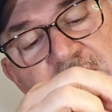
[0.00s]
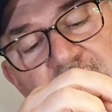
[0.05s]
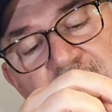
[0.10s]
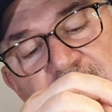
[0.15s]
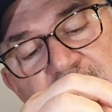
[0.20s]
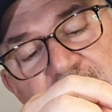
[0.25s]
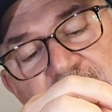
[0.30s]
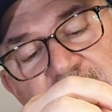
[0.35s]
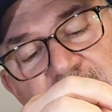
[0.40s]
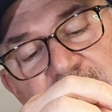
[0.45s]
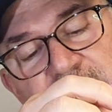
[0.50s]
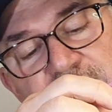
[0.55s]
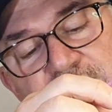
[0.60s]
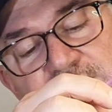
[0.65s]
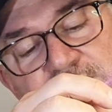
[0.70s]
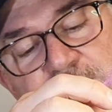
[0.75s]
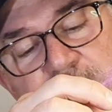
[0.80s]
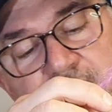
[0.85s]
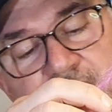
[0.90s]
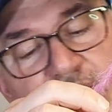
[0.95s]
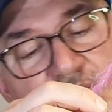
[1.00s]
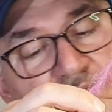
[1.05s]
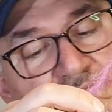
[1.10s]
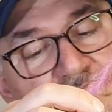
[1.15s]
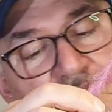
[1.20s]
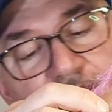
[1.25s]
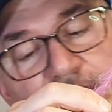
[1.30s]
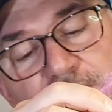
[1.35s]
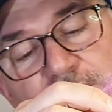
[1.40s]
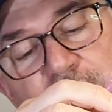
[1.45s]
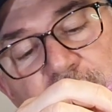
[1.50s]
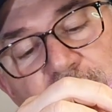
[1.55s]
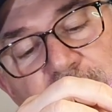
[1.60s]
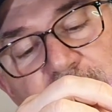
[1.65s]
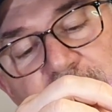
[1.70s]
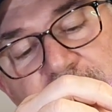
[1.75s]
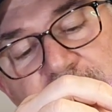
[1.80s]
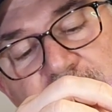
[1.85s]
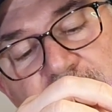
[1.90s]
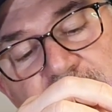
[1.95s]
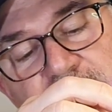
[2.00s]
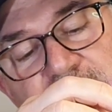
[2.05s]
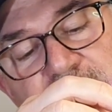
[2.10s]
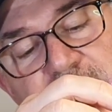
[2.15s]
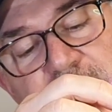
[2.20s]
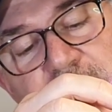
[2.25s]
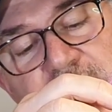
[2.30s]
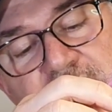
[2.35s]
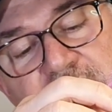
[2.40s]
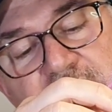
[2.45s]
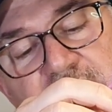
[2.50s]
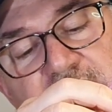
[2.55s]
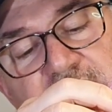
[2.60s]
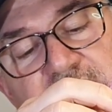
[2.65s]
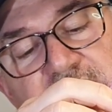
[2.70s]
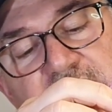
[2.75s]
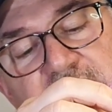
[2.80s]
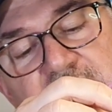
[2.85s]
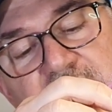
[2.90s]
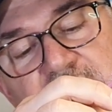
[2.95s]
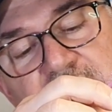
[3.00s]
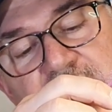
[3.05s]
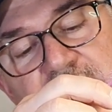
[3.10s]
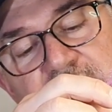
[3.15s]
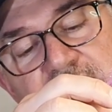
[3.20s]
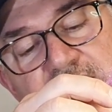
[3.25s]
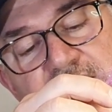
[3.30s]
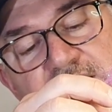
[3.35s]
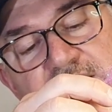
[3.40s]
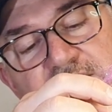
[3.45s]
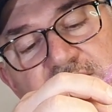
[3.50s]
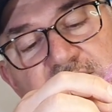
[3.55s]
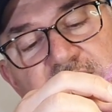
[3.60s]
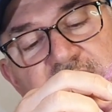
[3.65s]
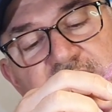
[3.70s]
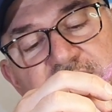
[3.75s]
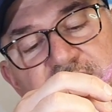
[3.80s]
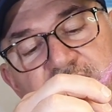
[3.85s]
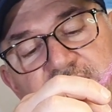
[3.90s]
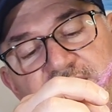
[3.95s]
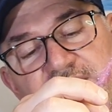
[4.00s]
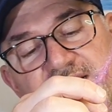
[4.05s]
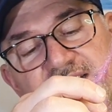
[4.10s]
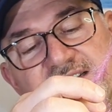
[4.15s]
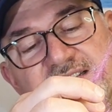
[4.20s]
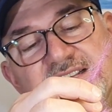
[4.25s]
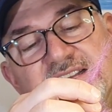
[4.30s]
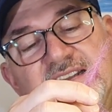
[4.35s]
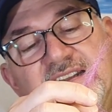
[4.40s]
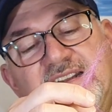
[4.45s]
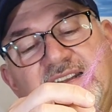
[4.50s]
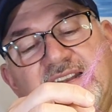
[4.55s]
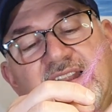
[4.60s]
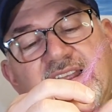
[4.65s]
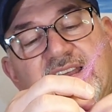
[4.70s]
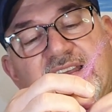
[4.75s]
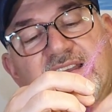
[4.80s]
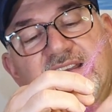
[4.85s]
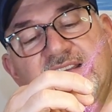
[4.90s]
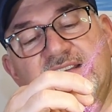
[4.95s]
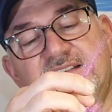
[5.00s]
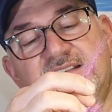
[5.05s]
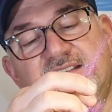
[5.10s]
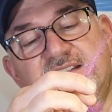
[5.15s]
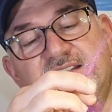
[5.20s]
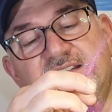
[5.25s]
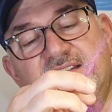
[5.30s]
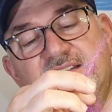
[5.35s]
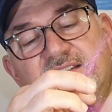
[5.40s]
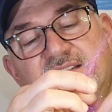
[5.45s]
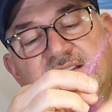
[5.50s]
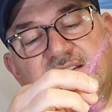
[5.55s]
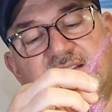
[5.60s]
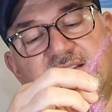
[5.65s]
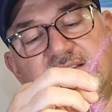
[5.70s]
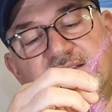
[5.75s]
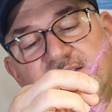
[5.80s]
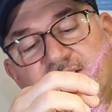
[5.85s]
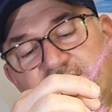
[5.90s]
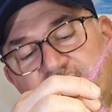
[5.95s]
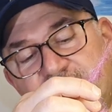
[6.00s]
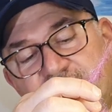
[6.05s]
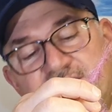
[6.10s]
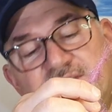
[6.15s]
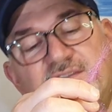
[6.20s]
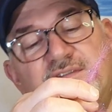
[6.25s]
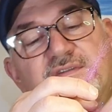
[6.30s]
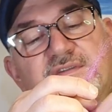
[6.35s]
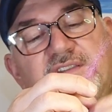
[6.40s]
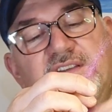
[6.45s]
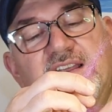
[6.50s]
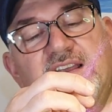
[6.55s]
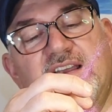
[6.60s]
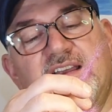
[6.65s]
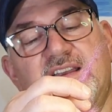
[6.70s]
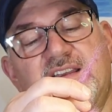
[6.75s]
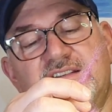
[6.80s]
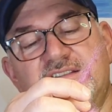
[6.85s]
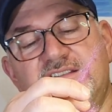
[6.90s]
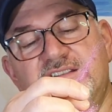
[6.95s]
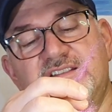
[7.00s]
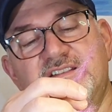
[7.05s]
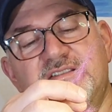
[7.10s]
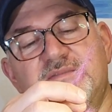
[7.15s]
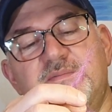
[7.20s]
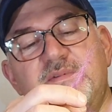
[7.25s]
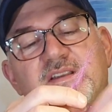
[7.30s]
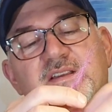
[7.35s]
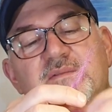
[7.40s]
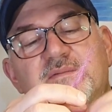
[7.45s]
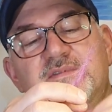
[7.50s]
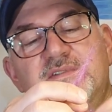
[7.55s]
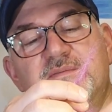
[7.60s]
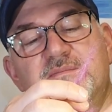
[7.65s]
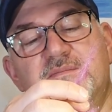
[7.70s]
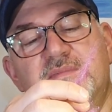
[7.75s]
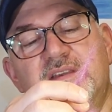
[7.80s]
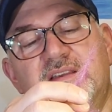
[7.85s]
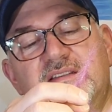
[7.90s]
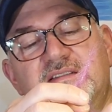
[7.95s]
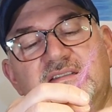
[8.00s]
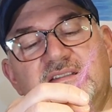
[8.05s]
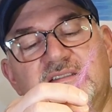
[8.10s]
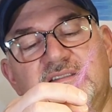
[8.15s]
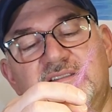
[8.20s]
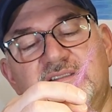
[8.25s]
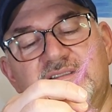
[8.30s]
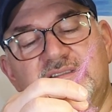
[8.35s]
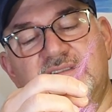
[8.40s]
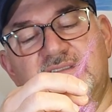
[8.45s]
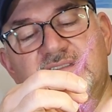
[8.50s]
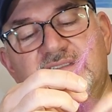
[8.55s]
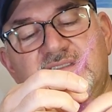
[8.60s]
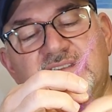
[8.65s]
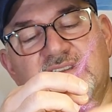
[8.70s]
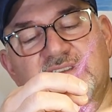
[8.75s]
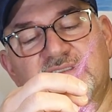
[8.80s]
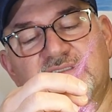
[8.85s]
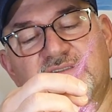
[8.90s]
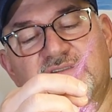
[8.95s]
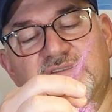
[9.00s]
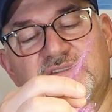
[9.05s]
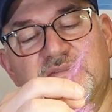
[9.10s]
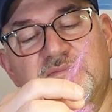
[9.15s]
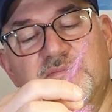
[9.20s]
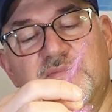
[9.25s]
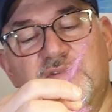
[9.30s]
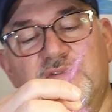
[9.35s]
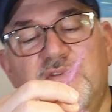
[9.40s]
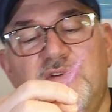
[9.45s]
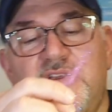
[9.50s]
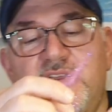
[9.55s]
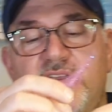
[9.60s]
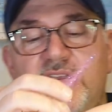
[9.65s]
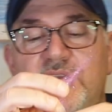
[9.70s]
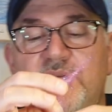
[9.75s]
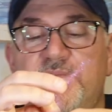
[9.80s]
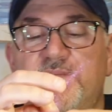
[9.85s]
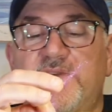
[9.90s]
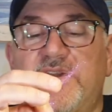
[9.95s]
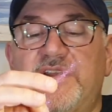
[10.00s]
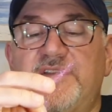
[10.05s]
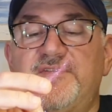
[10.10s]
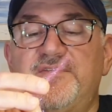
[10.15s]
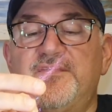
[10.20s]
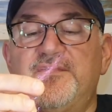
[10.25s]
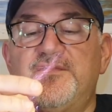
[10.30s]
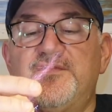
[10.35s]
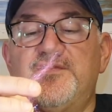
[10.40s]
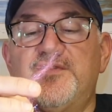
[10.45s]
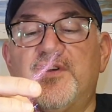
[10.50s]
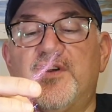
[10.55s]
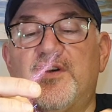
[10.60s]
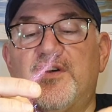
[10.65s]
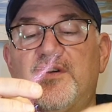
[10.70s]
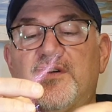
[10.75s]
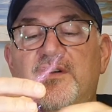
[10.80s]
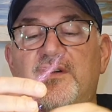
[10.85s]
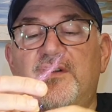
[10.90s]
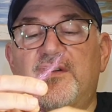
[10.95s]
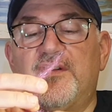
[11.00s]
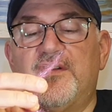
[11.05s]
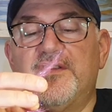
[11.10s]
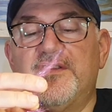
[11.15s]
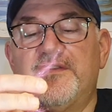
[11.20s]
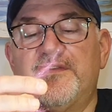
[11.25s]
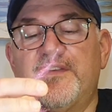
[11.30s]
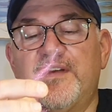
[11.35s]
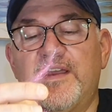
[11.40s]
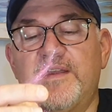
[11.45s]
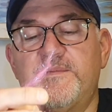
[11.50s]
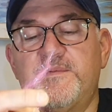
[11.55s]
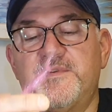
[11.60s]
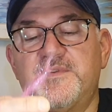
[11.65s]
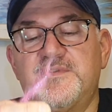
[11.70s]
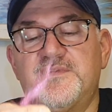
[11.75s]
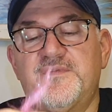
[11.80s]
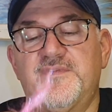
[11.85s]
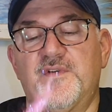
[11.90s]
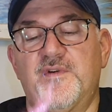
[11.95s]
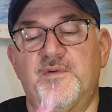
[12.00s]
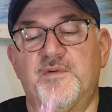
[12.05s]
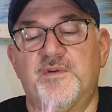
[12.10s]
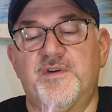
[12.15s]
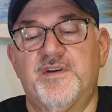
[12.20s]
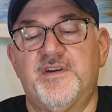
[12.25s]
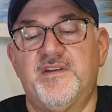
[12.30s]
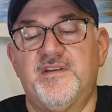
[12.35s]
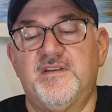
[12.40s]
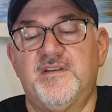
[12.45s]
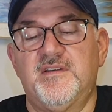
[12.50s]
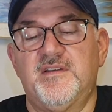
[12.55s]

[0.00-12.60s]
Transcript: not really going to use my rotary function because when you have the silly legs and the crystal flash, it just becomes a mess. It's not so simple. But I do draw all the fibers forward,